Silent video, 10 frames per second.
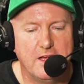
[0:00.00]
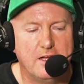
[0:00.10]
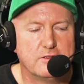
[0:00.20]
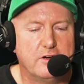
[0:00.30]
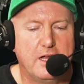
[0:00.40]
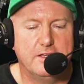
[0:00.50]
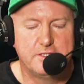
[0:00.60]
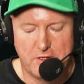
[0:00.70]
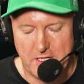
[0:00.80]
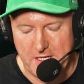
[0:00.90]
Kiaarn. Great
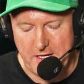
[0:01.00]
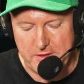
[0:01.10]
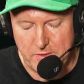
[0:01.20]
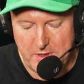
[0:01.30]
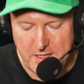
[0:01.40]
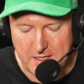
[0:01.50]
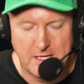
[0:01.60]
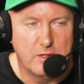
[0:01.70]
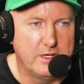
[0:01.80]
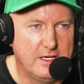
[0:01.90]
insight there to uh,
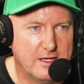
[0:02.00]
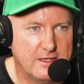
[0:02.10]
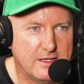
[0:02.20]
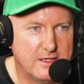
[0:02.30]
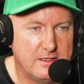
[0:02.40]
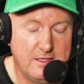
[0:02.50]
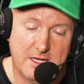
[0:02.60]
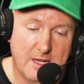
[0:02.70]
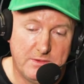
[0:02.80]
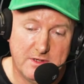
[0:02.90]
gelding, and uh, you
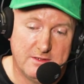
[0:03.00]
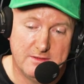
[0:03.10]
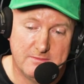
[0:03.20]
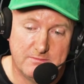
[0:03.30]
kept it